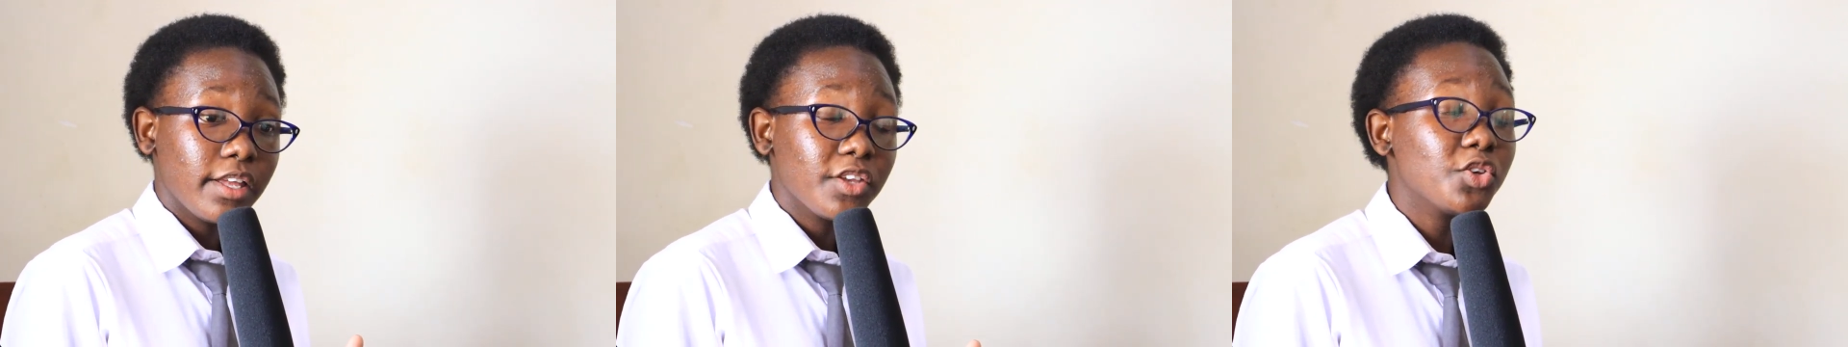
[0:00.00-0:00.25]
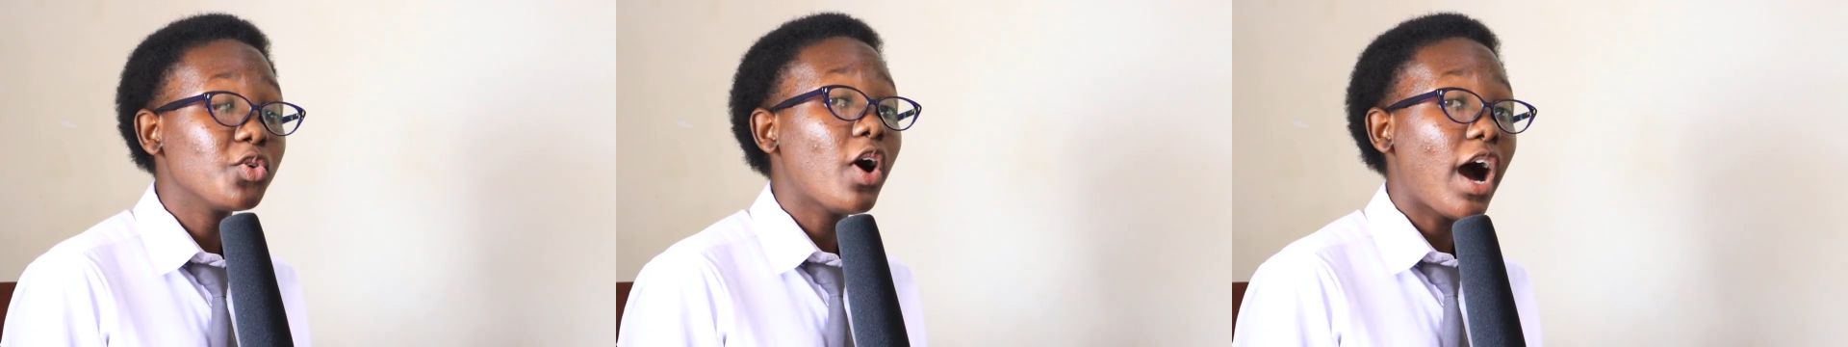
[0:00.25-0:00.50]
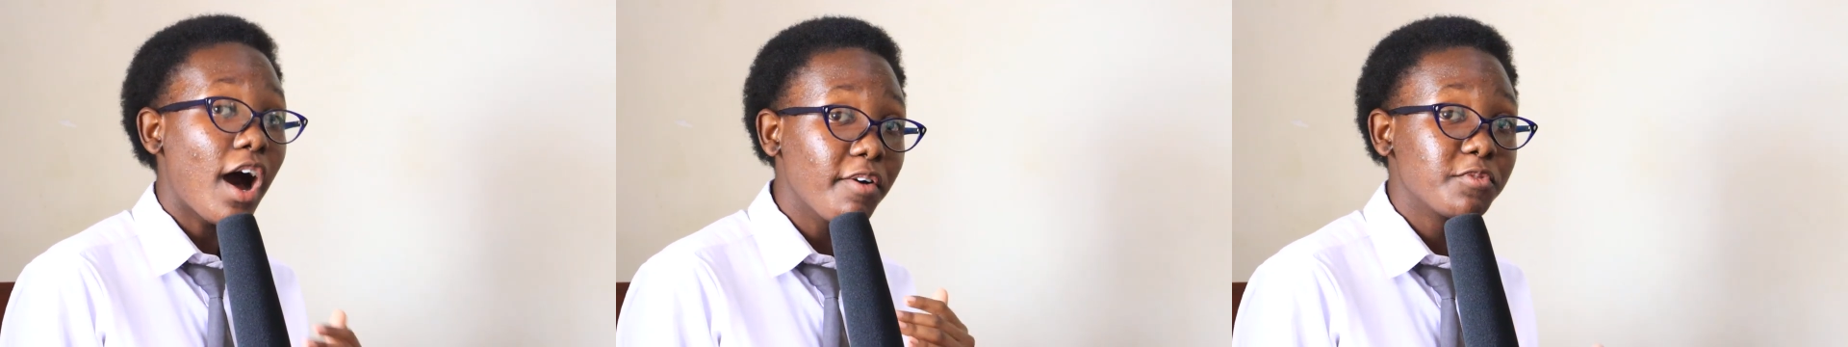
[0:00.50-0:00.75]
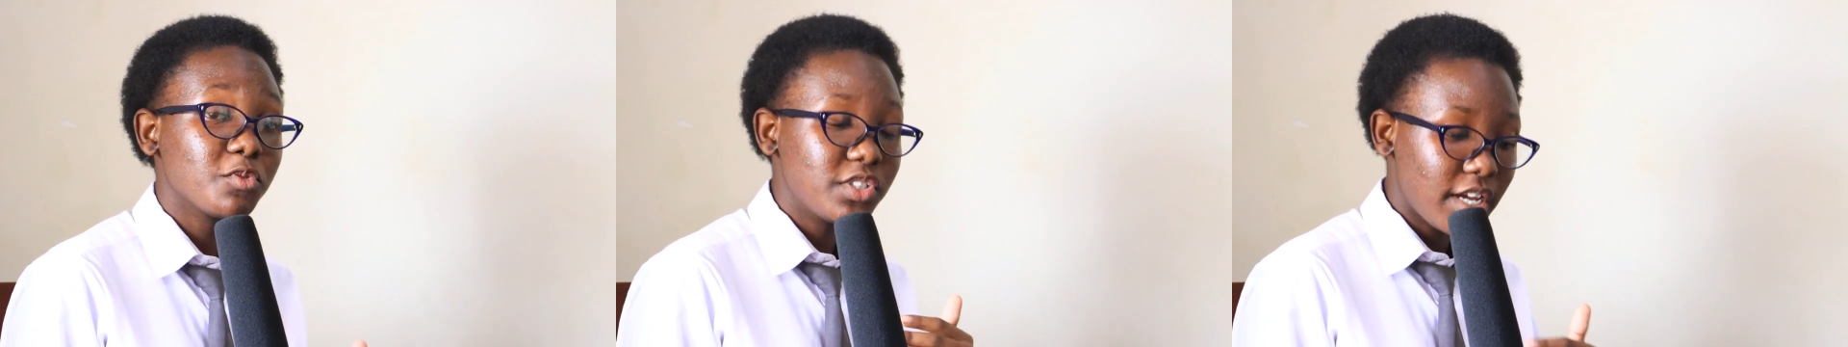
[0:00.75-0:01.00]
you
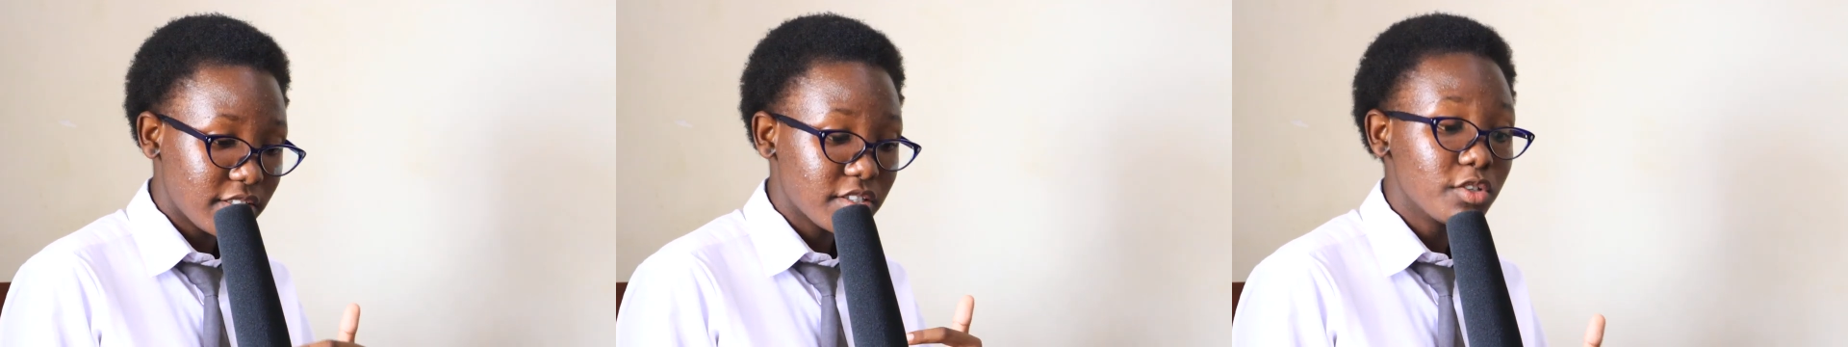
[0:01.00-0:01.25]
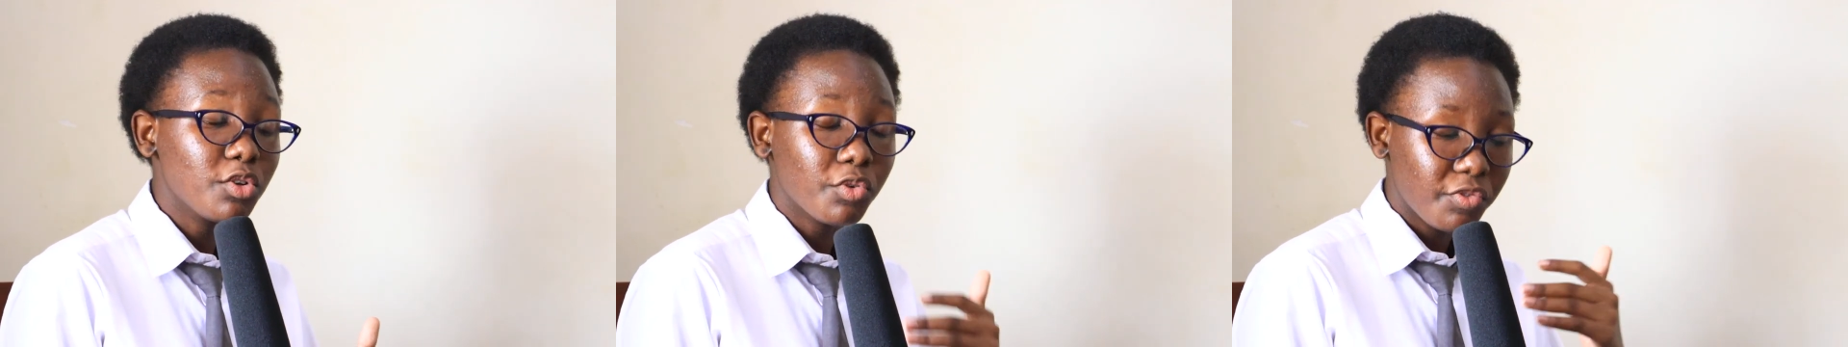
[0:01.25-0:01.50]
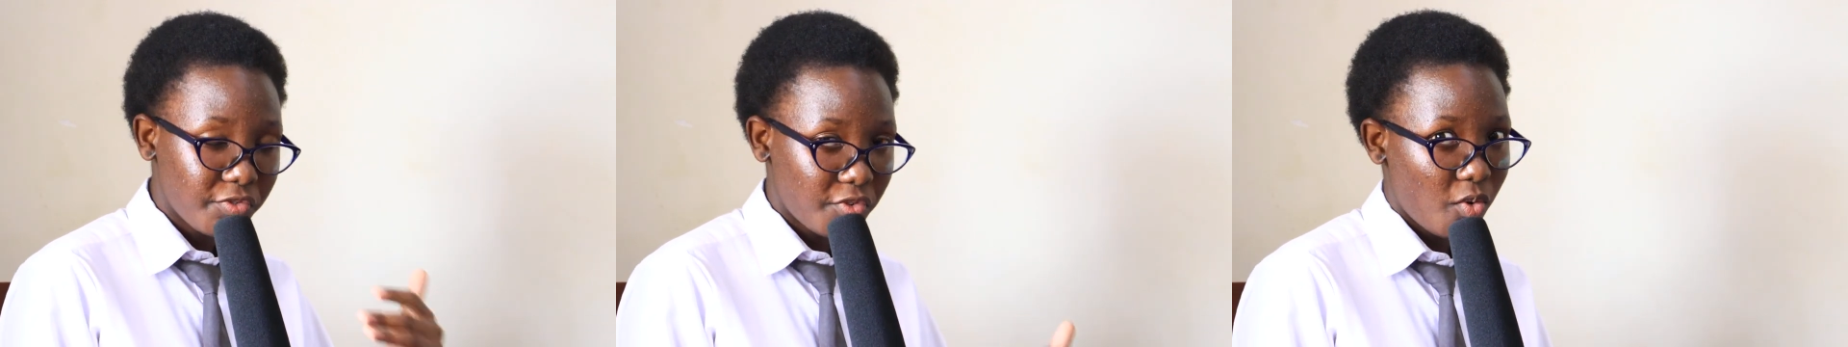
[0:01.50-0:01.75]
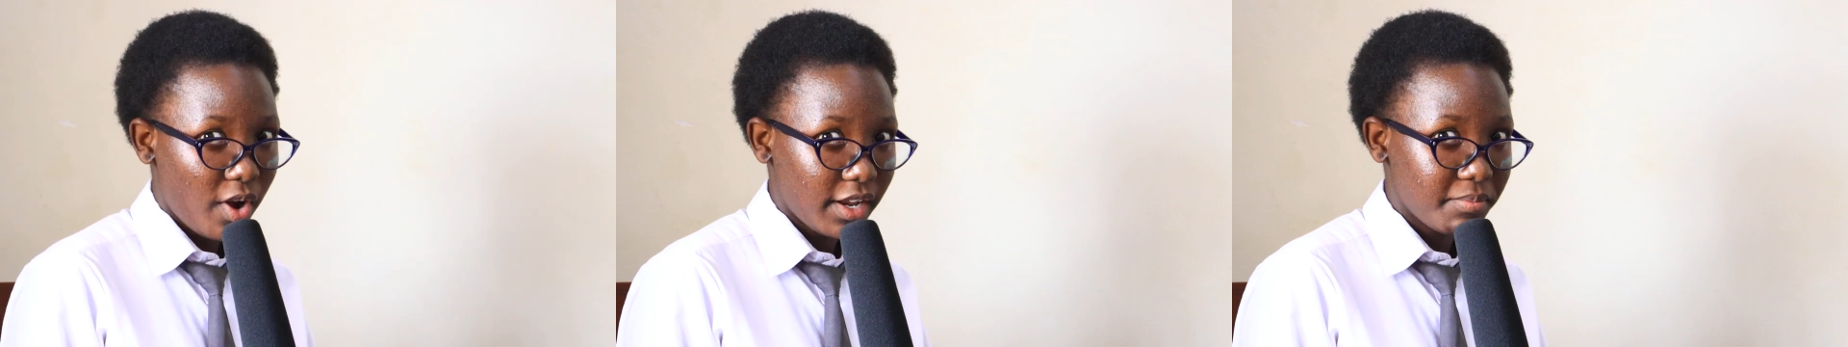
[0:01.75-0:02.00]
have to just look
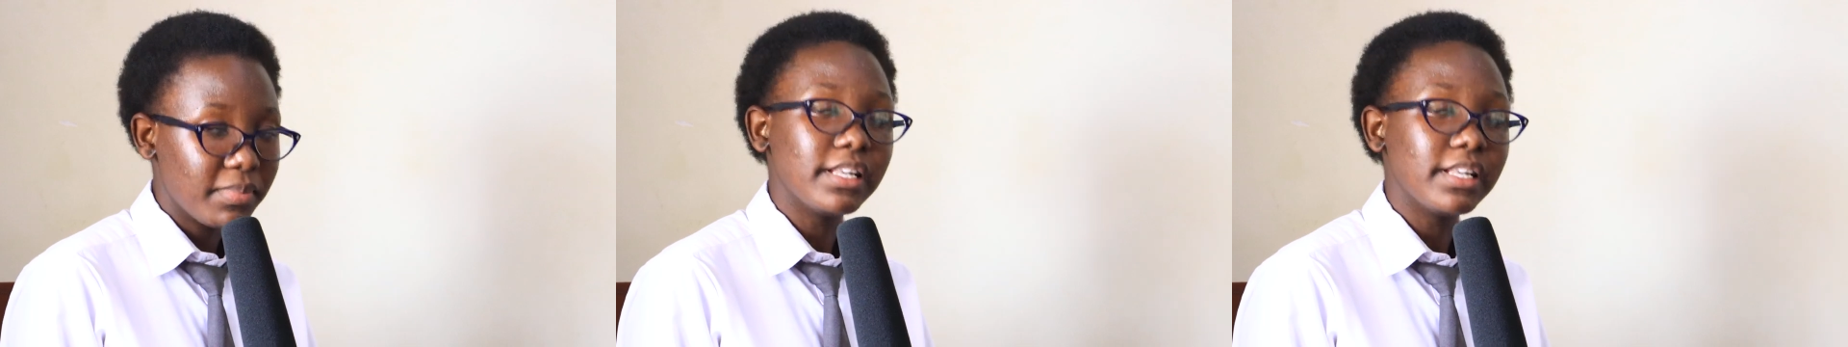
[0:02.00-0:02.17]
forward.